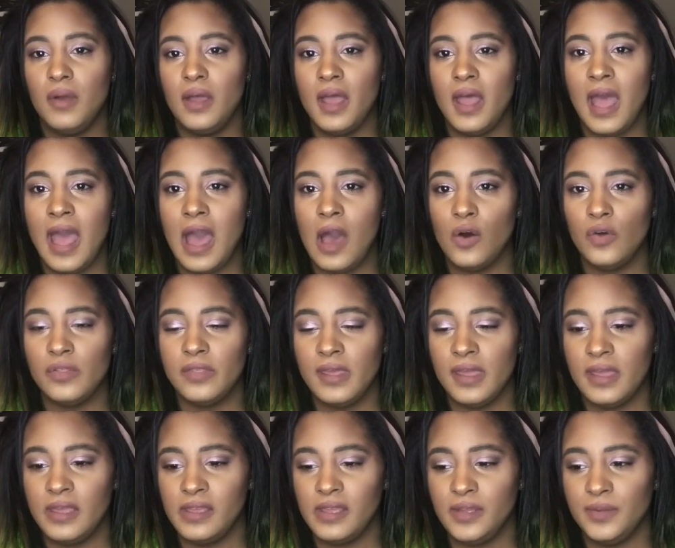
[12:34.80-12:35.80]
how
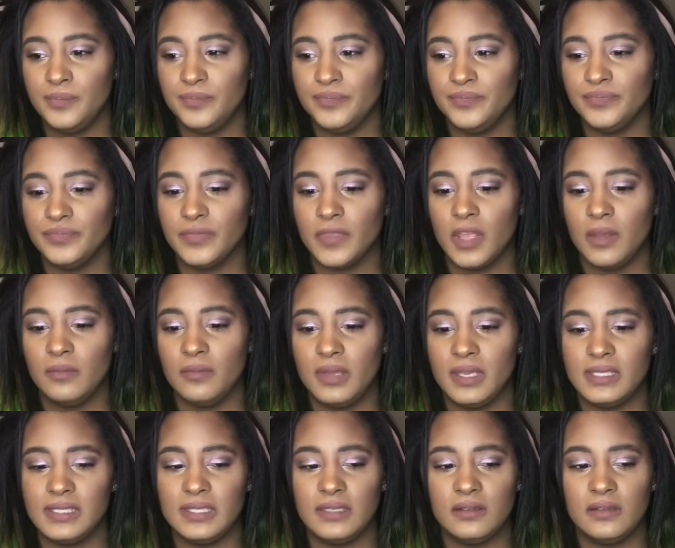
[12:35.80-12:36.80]
they
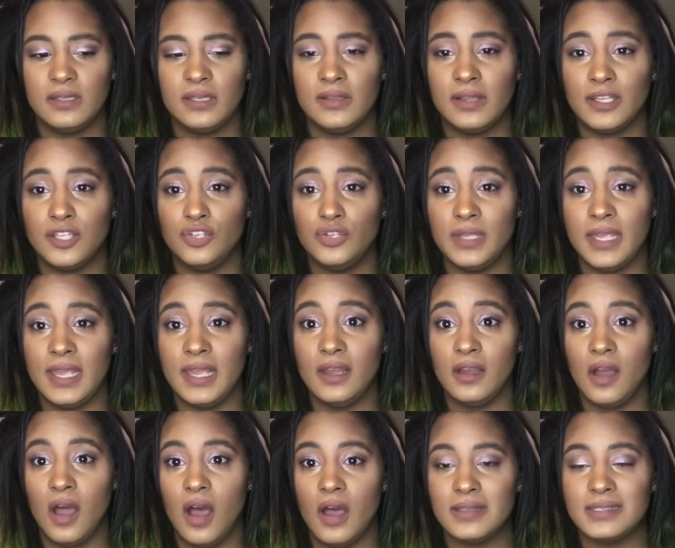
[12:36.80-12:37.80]
basically, like, you can't
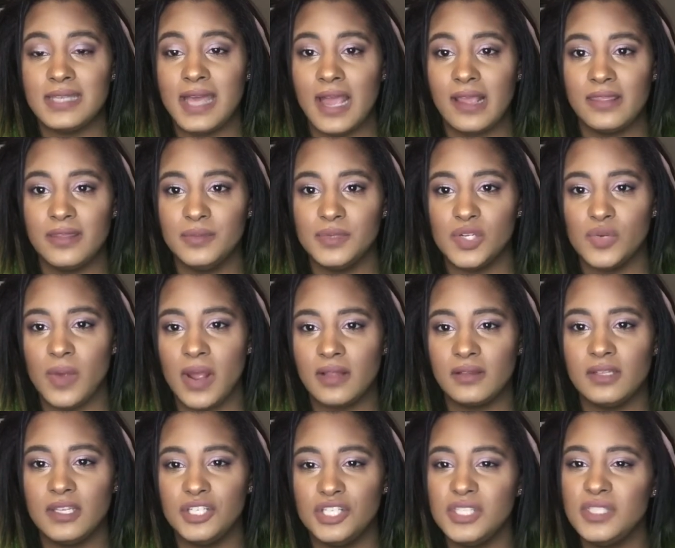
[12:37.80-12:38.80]
contact them
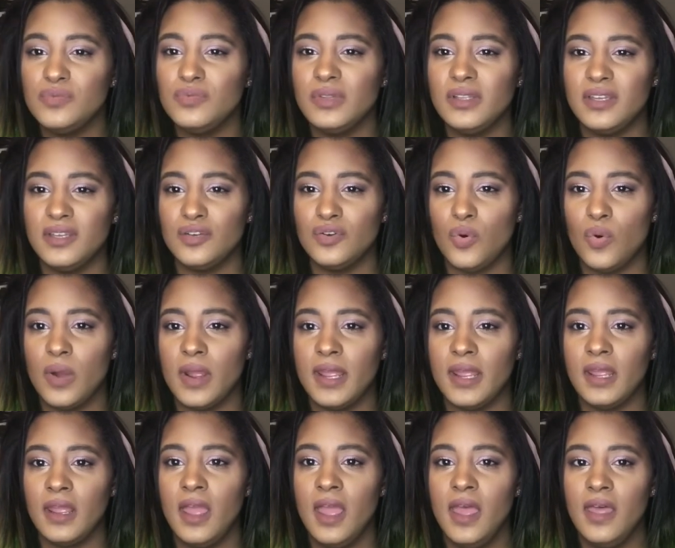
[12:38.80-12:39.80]
directly, it's just really
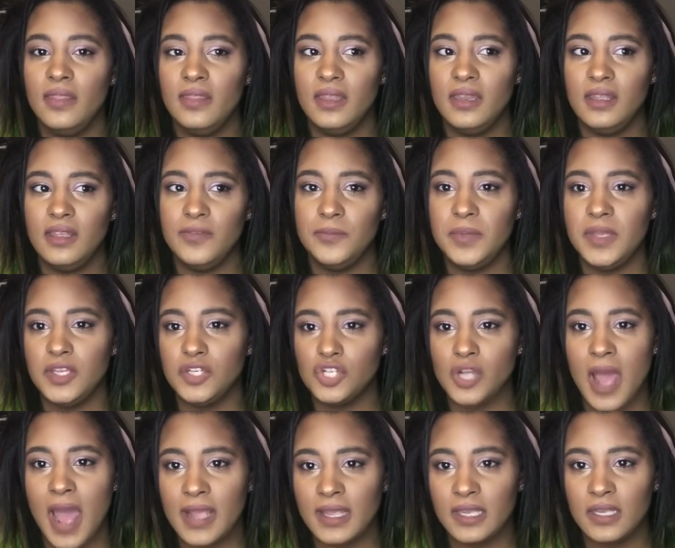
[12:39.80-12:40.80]
annoying. They didn't give me a
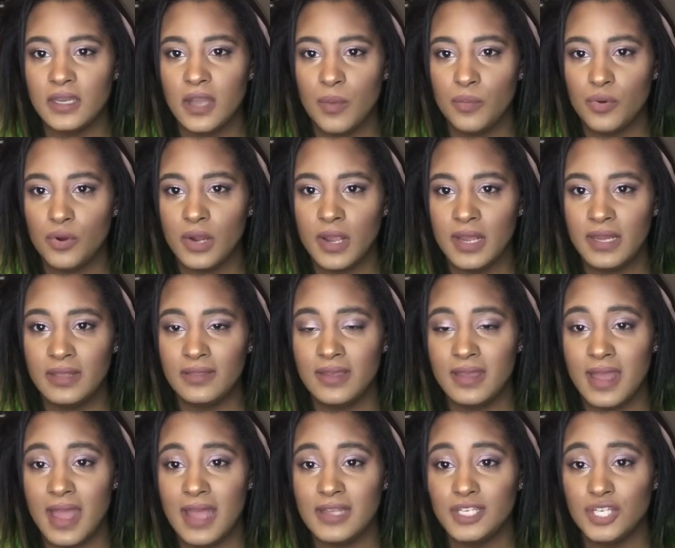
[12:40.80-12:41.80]
tracking number or anything.
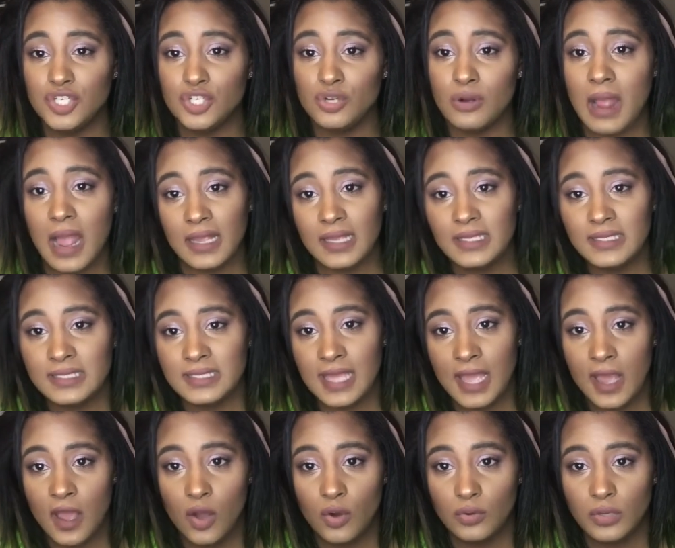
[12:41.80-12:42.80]
I had to track it
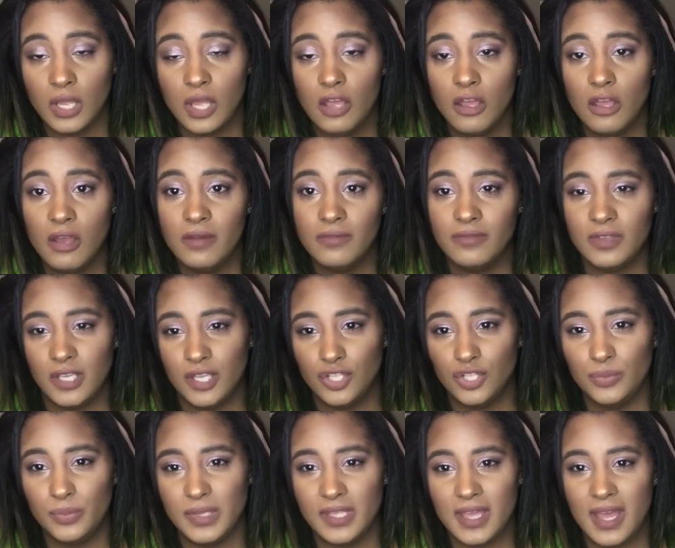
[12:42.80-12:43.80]
down via
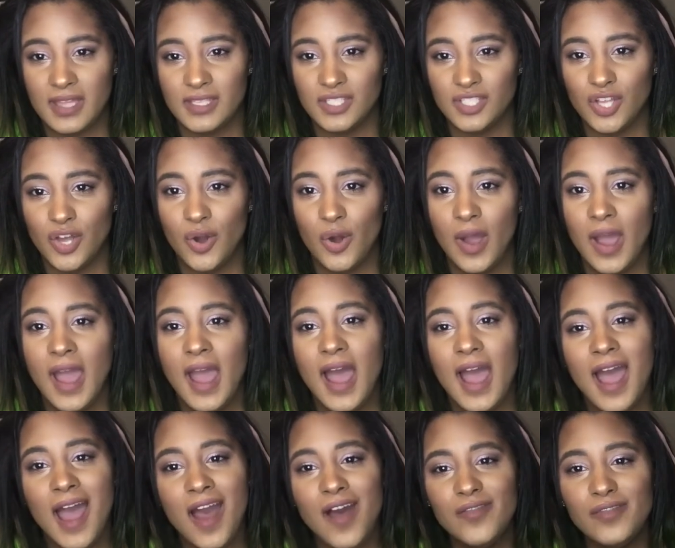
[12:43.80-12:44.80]
UPS, so
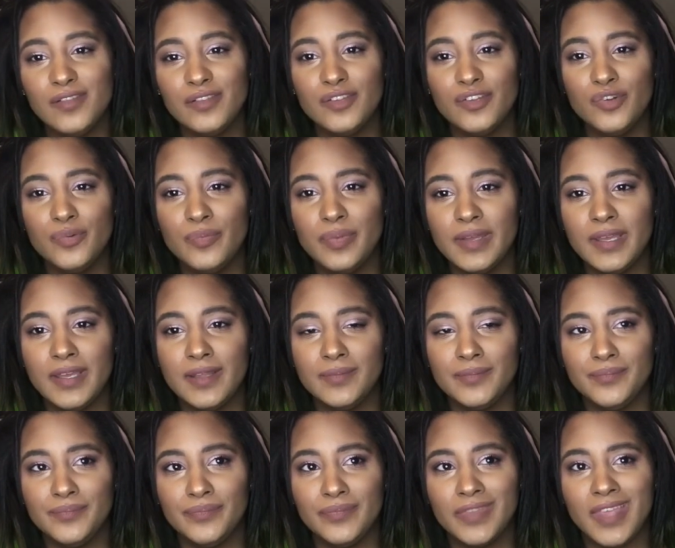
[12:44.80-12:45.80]
I have a little bit
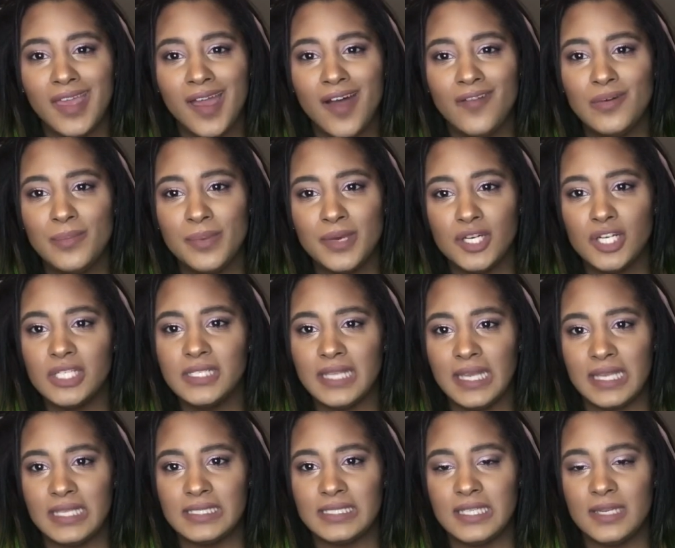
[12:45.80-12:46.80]
of a bitter
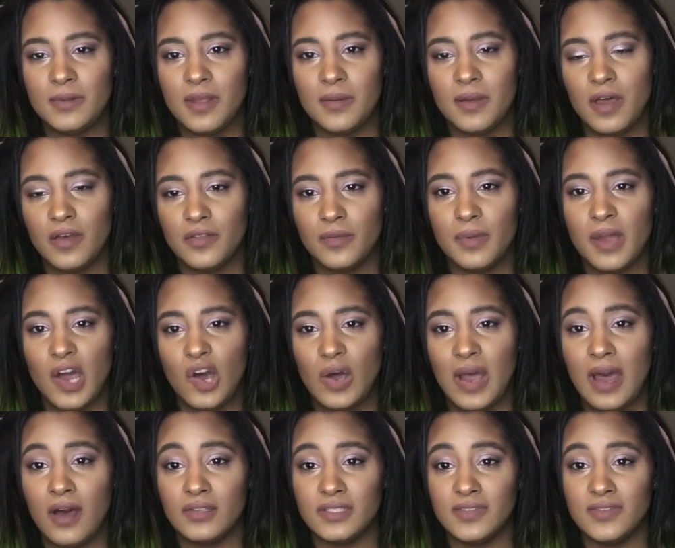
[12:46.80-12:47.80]
taste in my mouth about
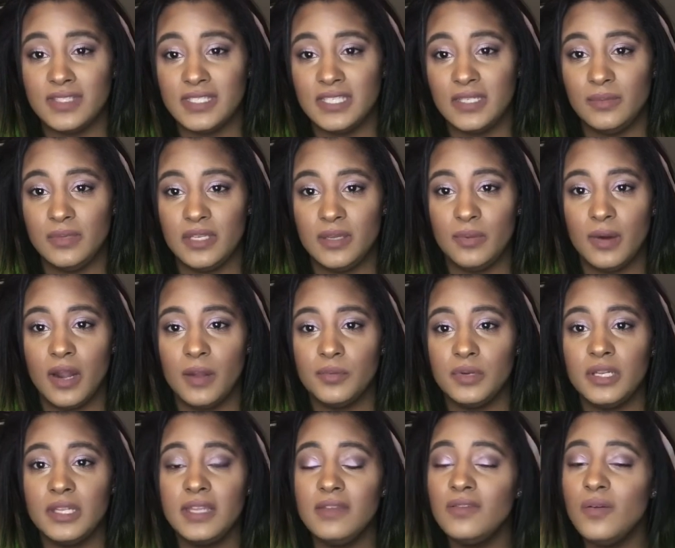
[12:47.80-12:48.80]
House of CB, but I'm
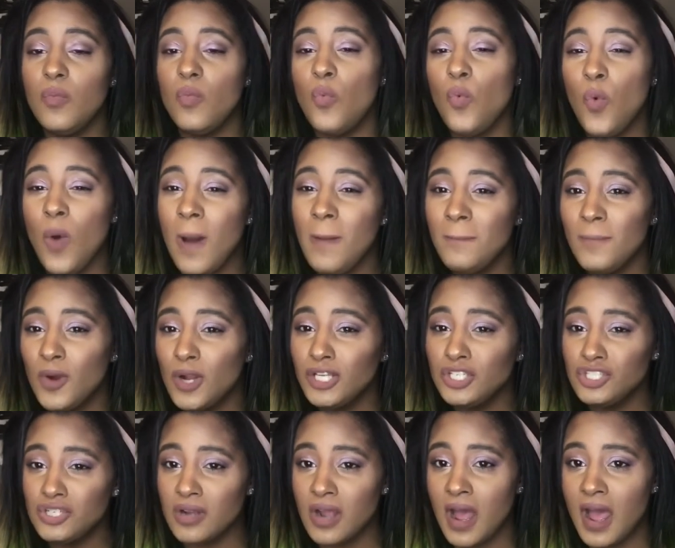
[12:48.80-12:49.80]
gonna give them one more
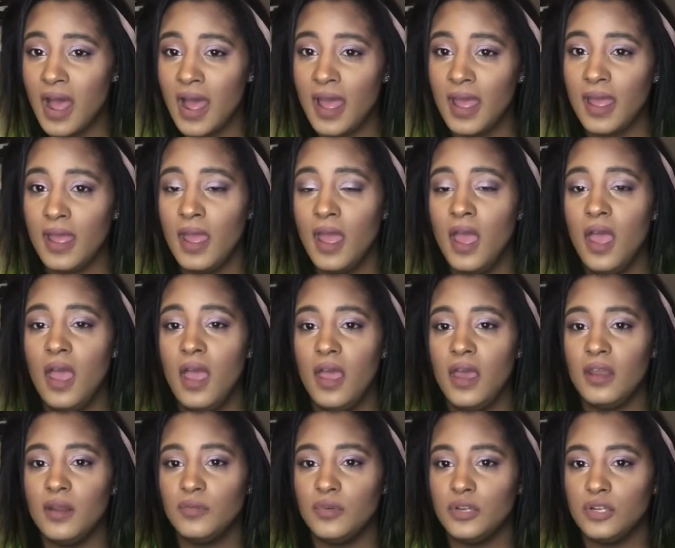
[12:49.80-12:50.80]
try,
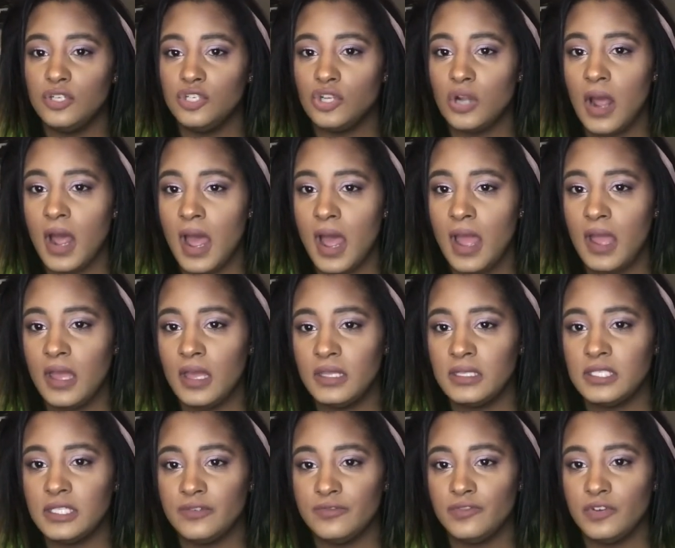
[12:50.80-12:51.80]
and I'm gonna try a
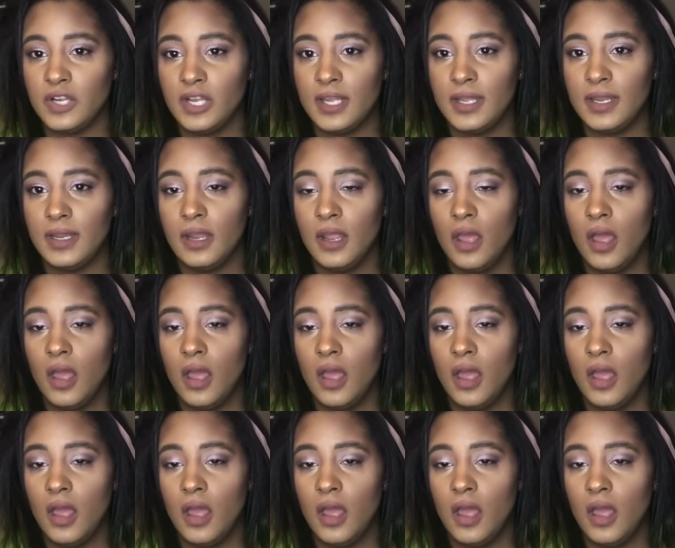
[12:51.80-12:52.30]
different